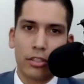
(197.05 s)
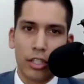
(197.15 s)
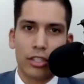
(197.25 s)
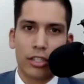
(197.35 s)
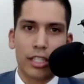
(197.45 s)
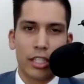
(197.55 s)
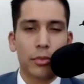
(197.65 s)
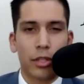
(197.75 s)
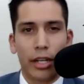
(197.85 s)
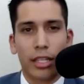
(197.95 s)
jurisdiction
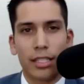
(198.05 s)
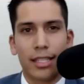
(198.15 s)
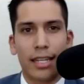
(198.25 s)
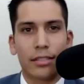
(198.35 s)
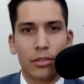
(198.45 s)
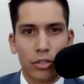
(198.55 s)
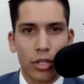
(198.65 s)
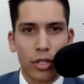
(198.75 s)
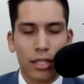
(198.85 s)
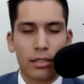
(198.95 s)
with our ecclesiastical
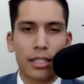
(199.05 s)
trust,